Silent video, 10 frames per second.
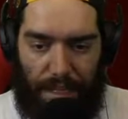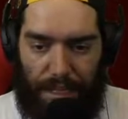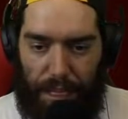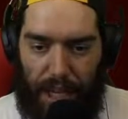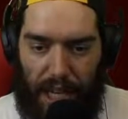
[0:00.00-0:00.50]

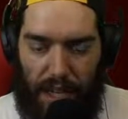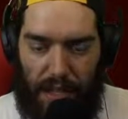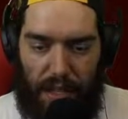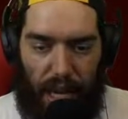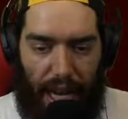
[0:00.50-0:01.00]

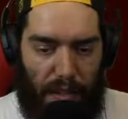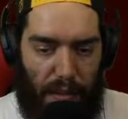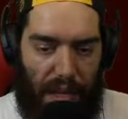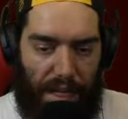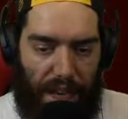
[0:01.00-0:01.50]
because as we're
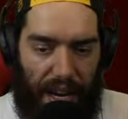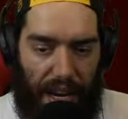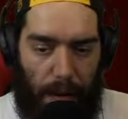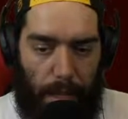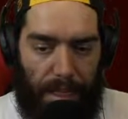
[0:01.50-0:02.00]
going to find
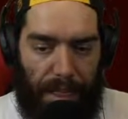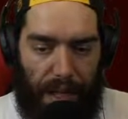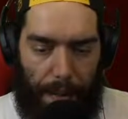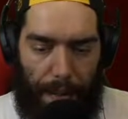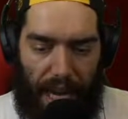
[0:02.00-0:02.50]
out,
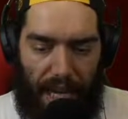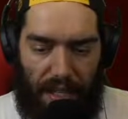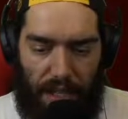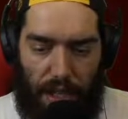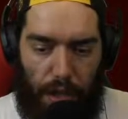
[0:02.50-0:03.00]
mana
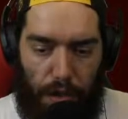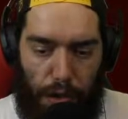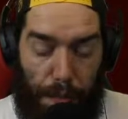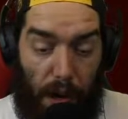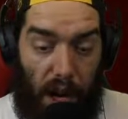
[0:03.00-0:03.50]
is a
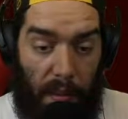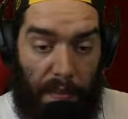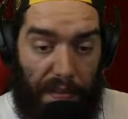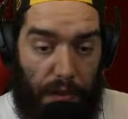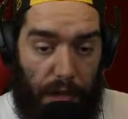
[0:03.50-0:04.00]
huge problem
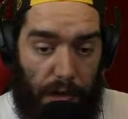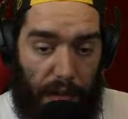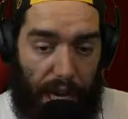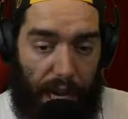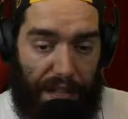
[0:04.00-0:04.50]
for us.
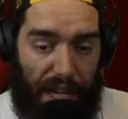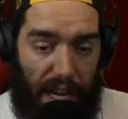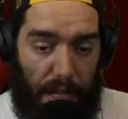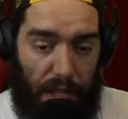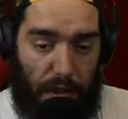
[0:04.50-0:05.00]
We have to kind
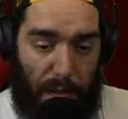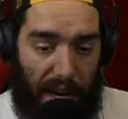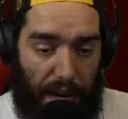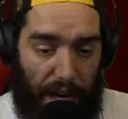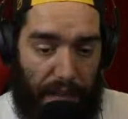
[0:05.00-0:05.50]
of be
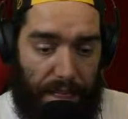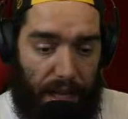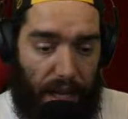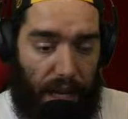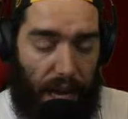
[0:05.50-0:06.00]
sparing
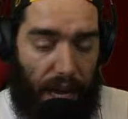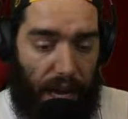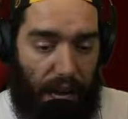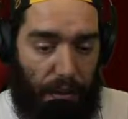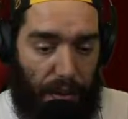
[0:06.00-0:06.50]

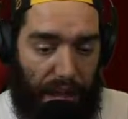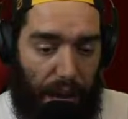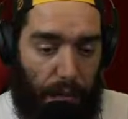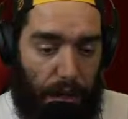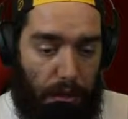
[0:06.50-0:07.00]
with
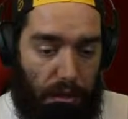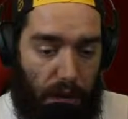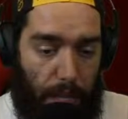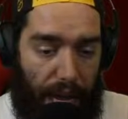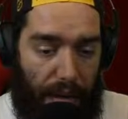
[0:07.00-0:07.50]
how we use our
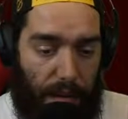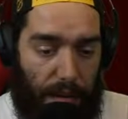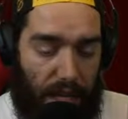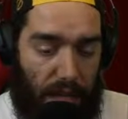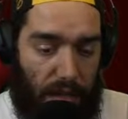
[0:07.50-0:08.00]
mana
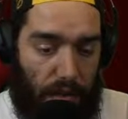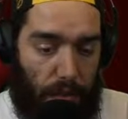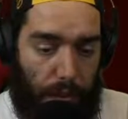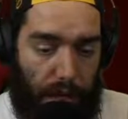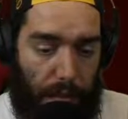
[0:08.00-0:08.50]
because
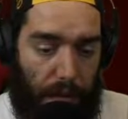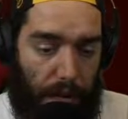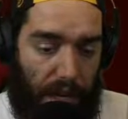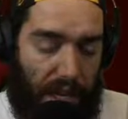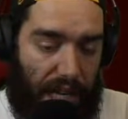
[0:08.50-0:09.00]
we're going to be
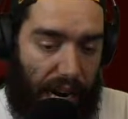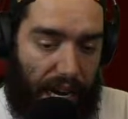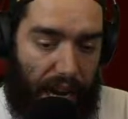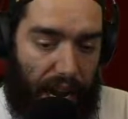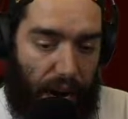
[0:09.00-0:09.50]
running
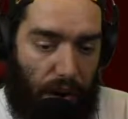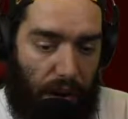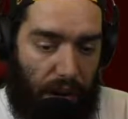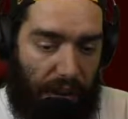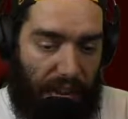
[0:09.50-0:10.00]
Guided
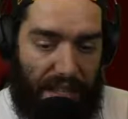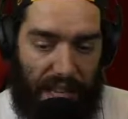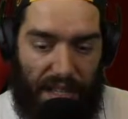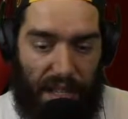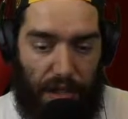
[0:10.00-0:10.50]
Arrow and
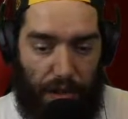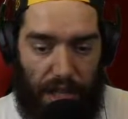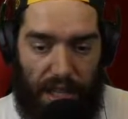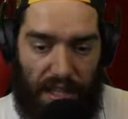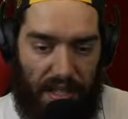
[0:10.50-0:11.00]
Death Sentry
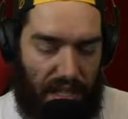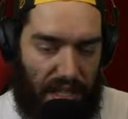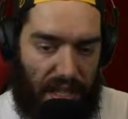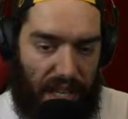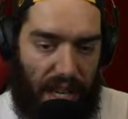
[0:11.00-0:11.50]

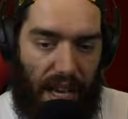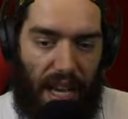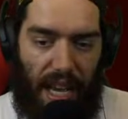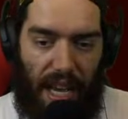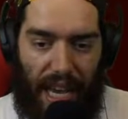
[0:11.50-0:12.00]
consistently.
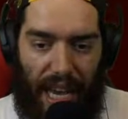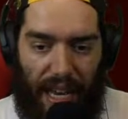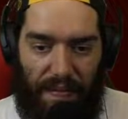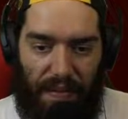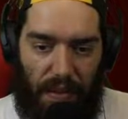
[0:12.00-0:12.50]

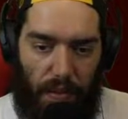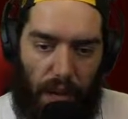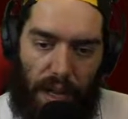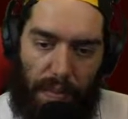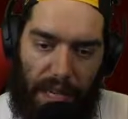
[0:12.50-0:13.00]
And
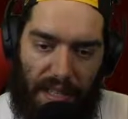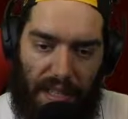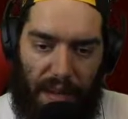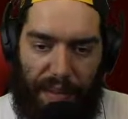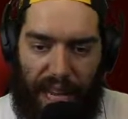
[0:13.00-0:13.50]
while it might
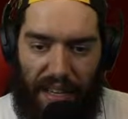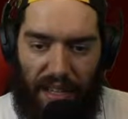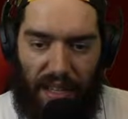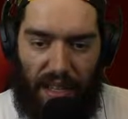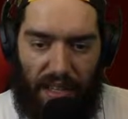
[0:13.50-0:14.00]
seem that
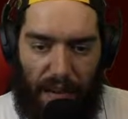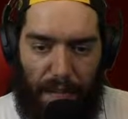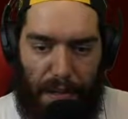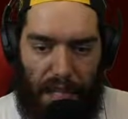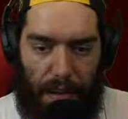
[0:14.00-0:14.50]

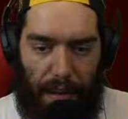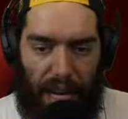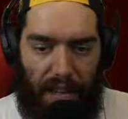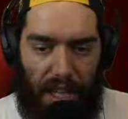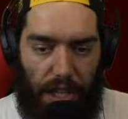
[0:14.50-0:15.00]
10%
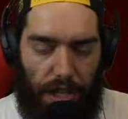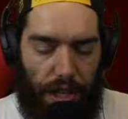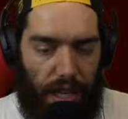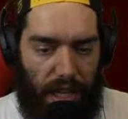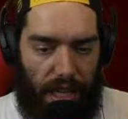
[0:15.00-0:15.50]
mana leech
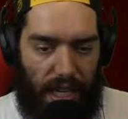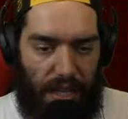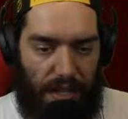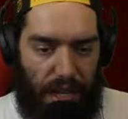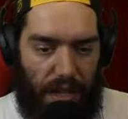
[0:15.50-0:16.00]

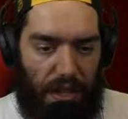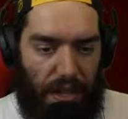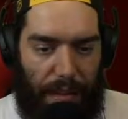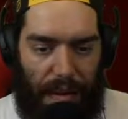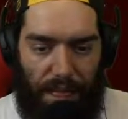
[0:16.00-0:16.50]
is a good
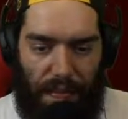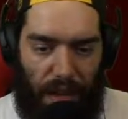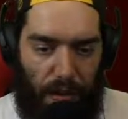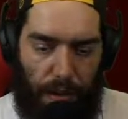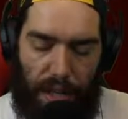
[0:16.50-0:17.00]
amount,
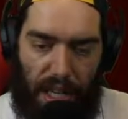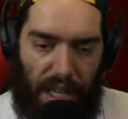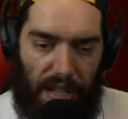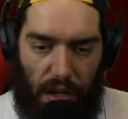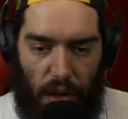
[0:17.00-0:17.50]
it really
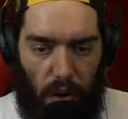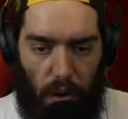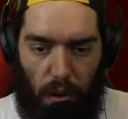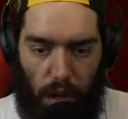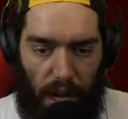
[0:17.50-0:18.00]
isn't a
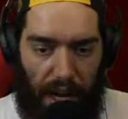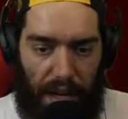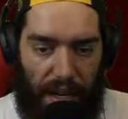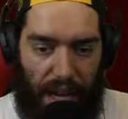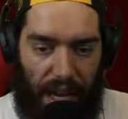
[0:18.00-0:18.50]
whole lot.
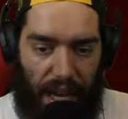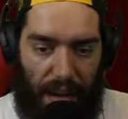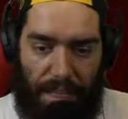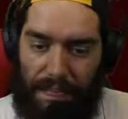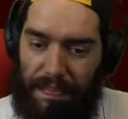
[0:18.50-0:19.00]

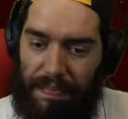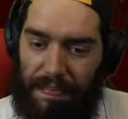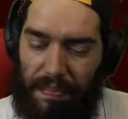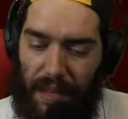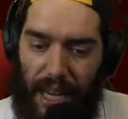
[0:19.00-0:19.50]
And
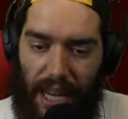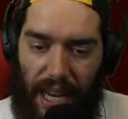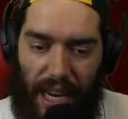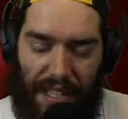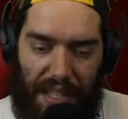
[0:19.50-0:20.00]

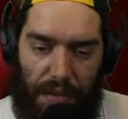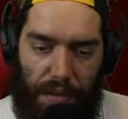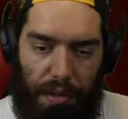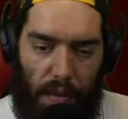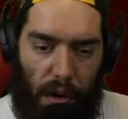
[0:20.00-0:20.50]
I didn't
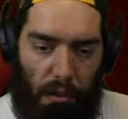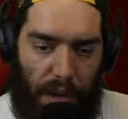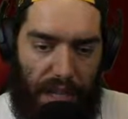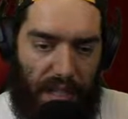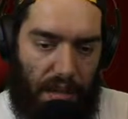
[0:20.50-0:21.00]
really want to
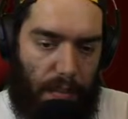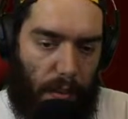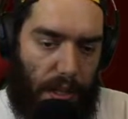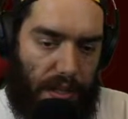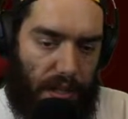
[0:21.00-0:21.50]
waste any
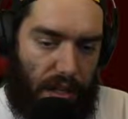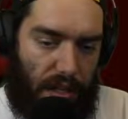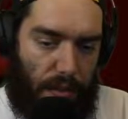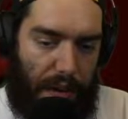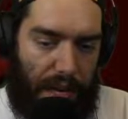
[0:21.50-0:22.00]
points
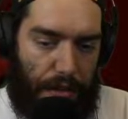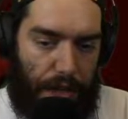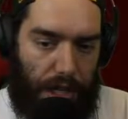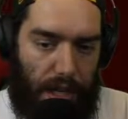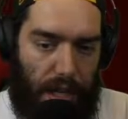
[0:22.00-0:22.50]
into
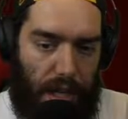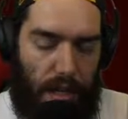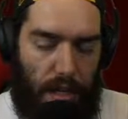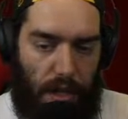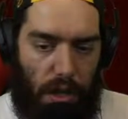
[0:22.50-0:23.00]
energy.
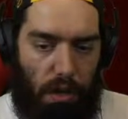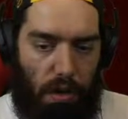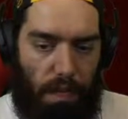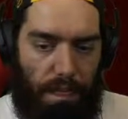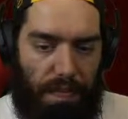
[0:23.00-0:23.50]

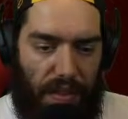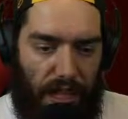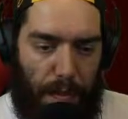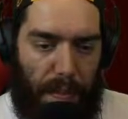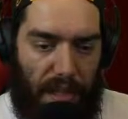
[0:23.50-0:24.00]
So
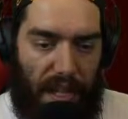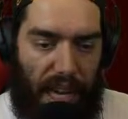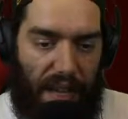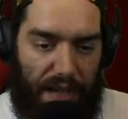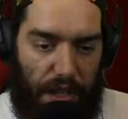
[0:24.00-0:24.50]
this build
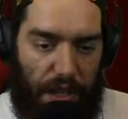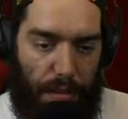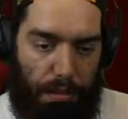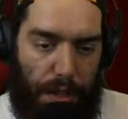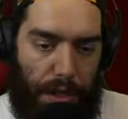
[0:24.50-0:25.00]
can function,
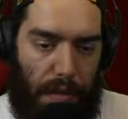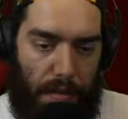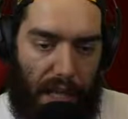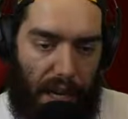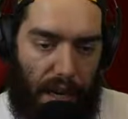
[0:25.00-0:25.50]
but we do have to
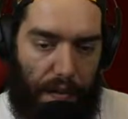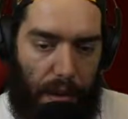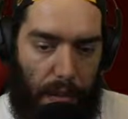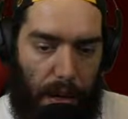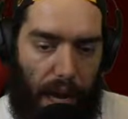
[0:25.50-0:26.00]
be careful
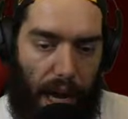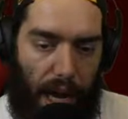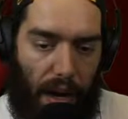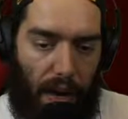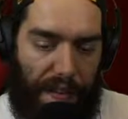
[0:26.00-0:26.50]
about
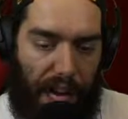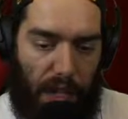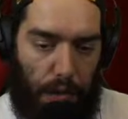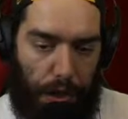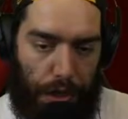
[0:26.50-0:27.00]
how
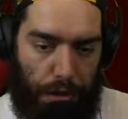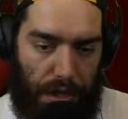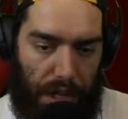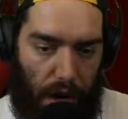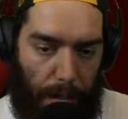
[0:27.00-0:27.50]
fast we're
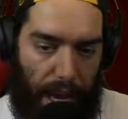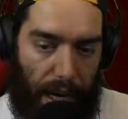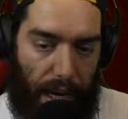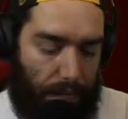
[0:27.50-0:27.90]
using our mana.